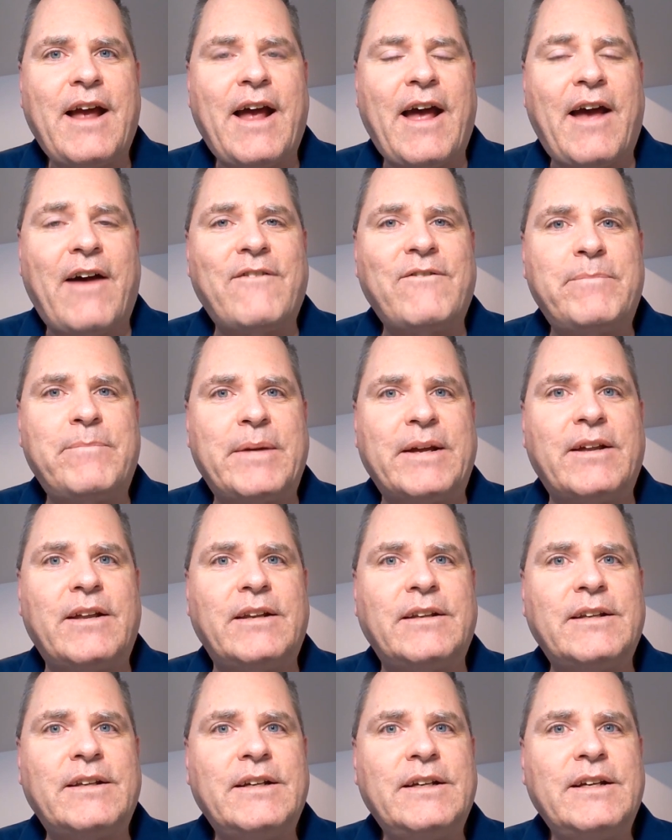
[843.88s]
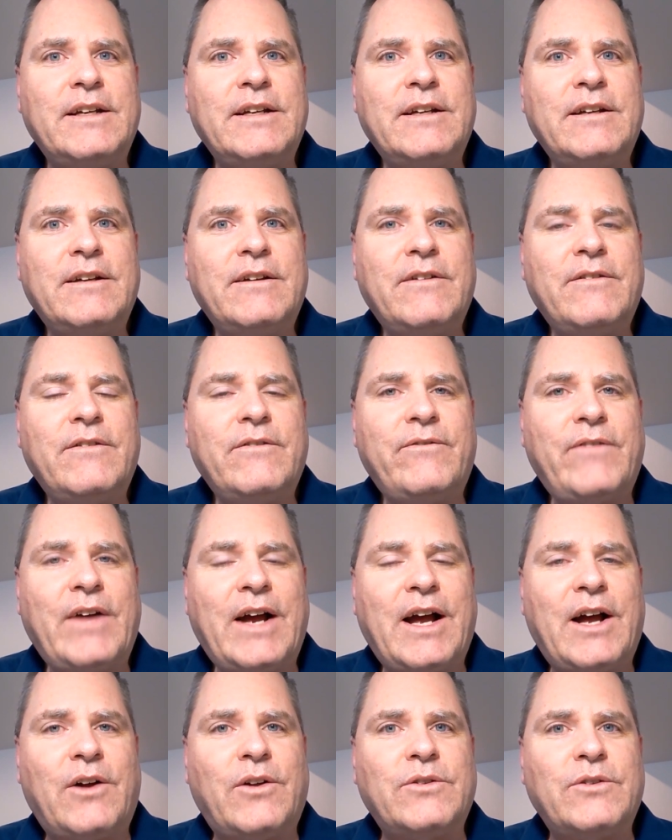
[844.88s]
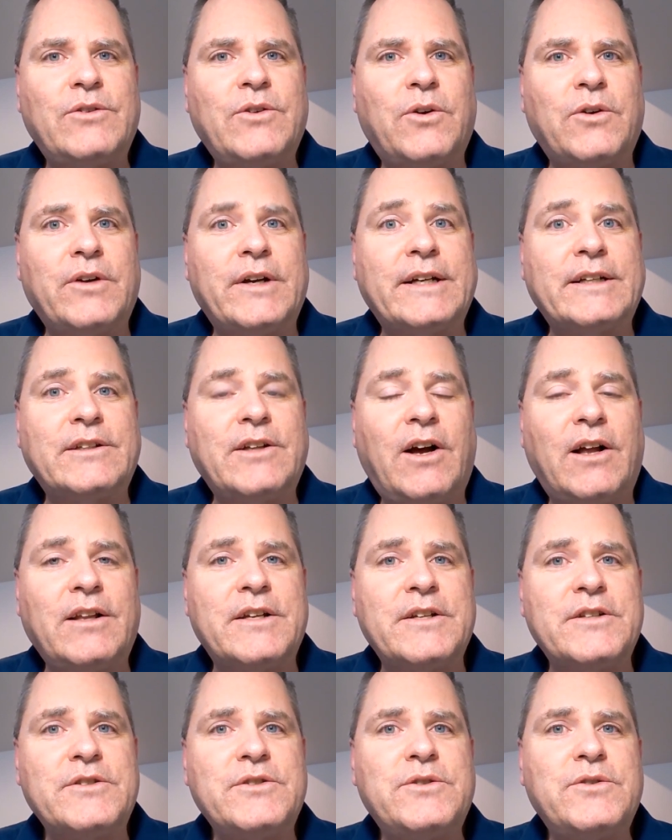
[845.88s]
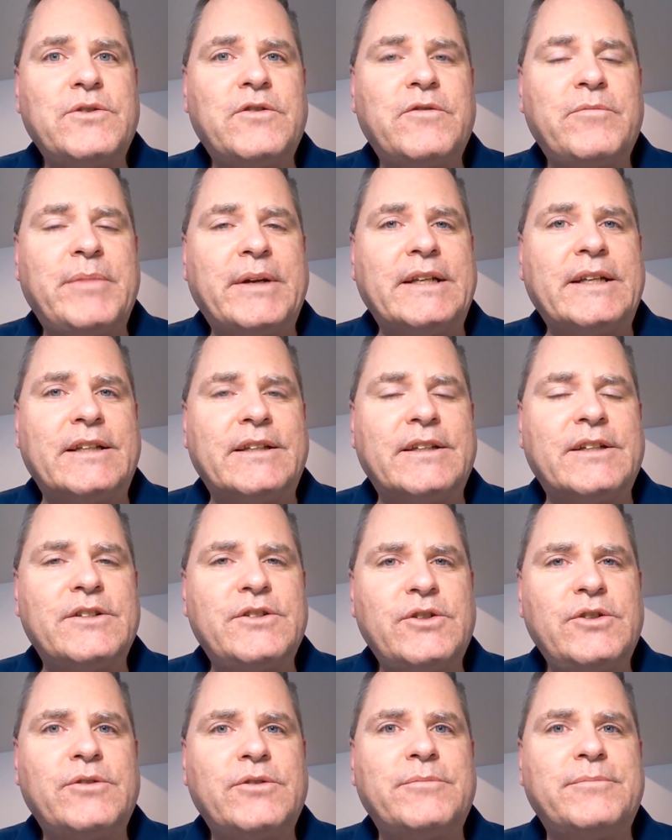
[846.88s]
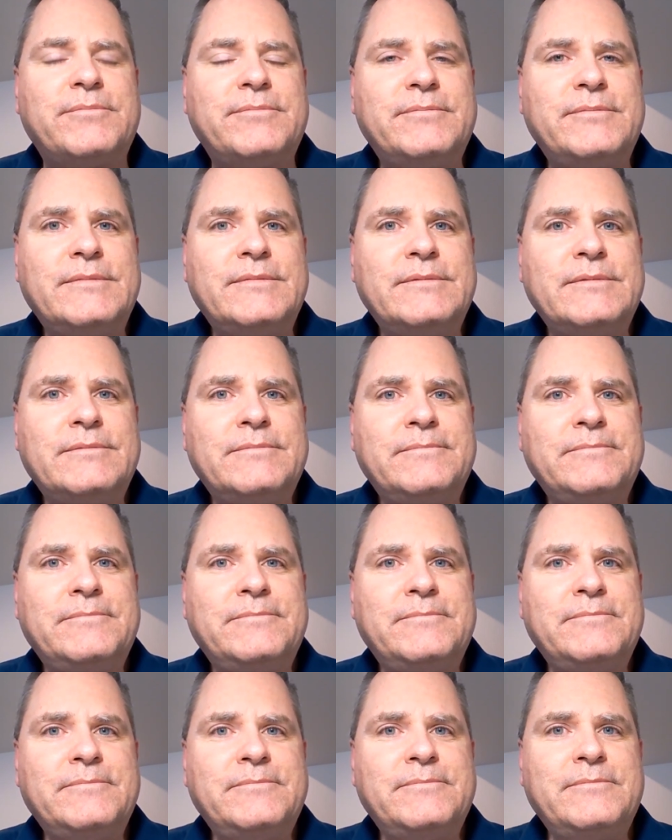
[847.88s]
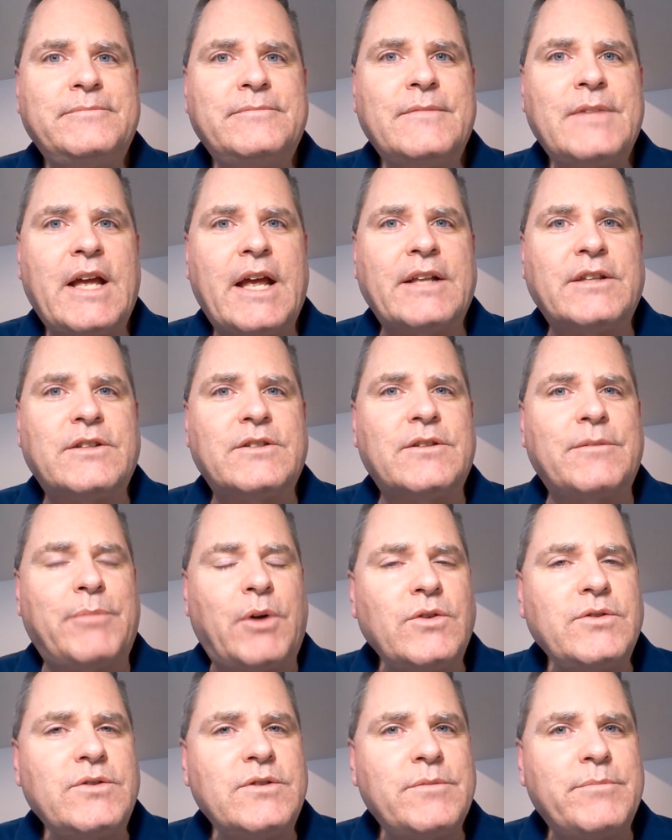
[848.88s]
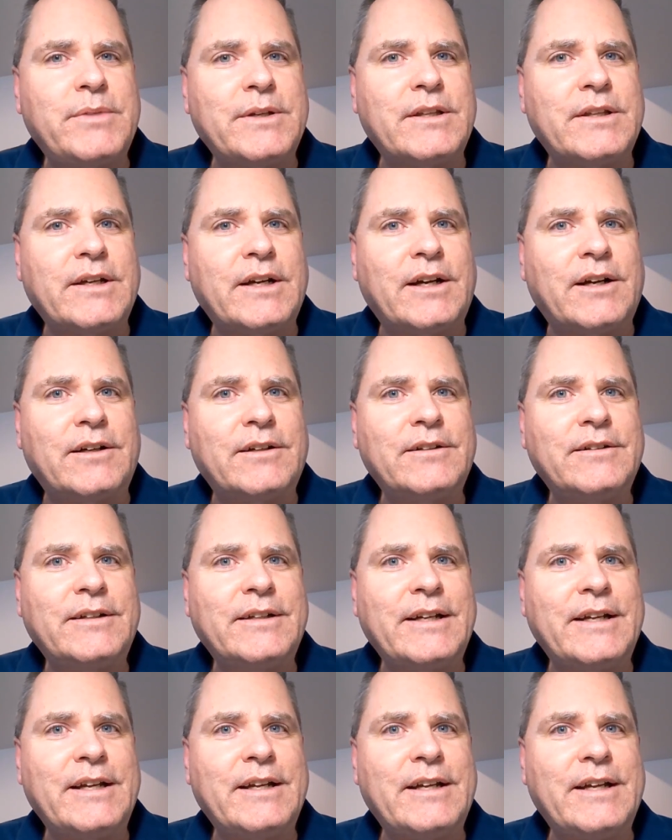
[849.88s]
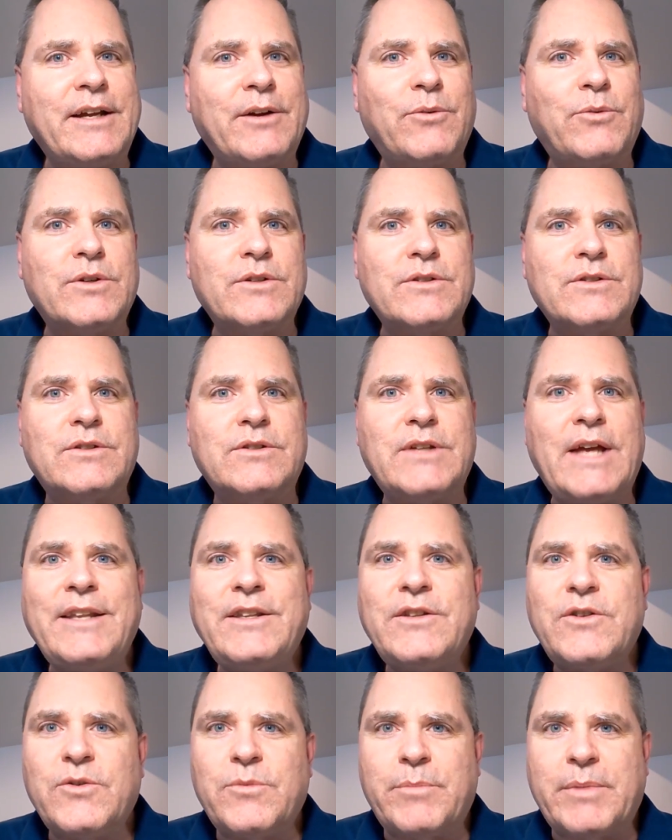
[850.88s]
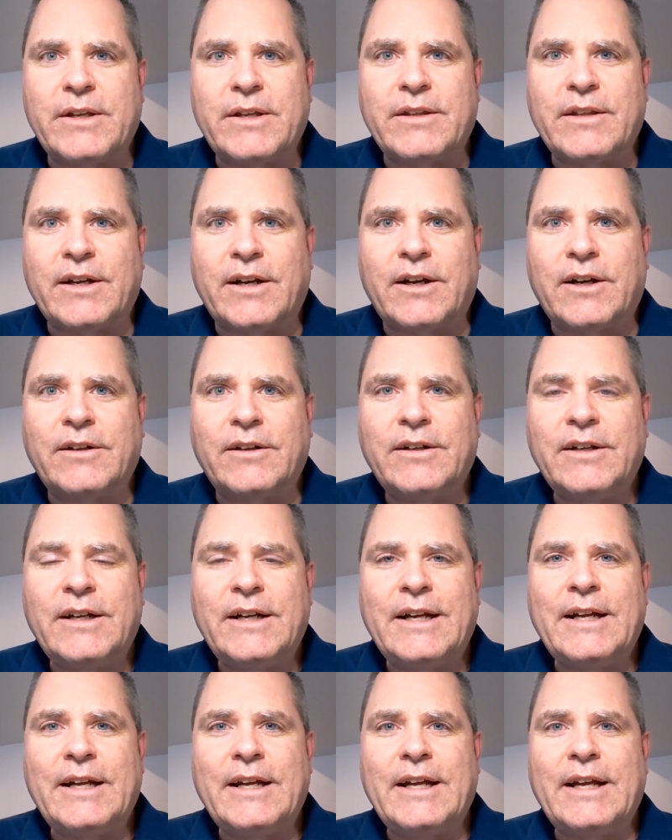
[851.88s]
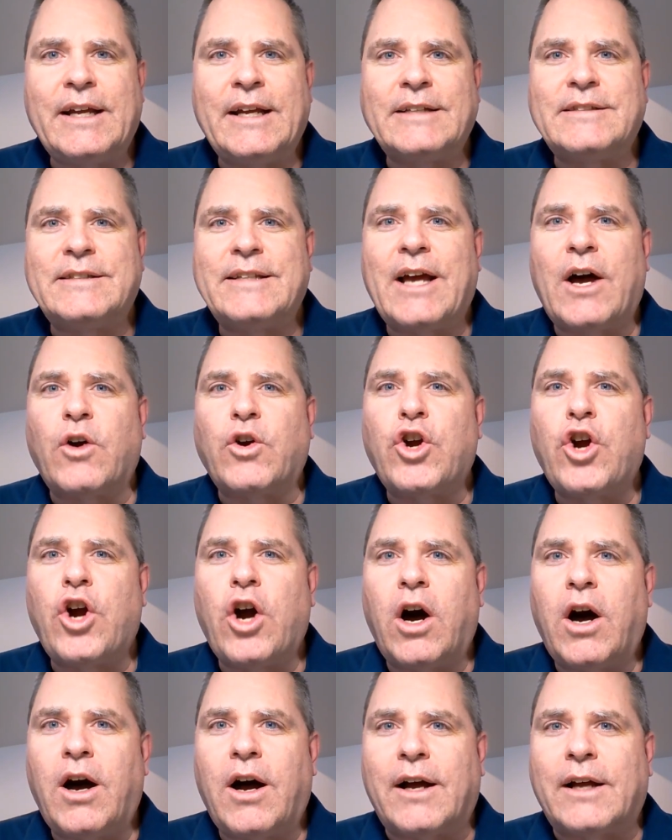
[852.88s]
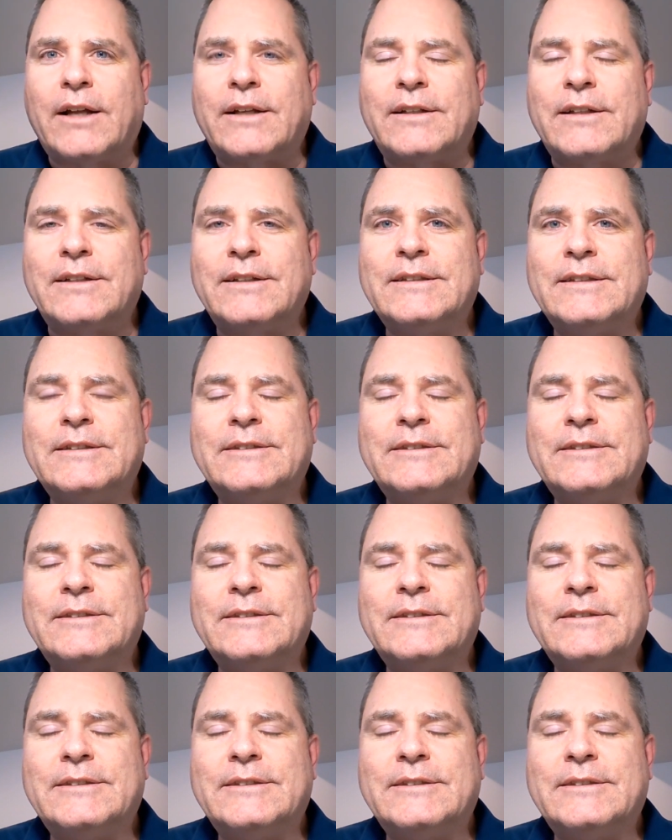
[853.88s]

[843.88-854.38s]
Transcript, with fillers: have been found or acknowledged to have been in the tomb. It's supposed to be there. It was said to be there. It's now gone.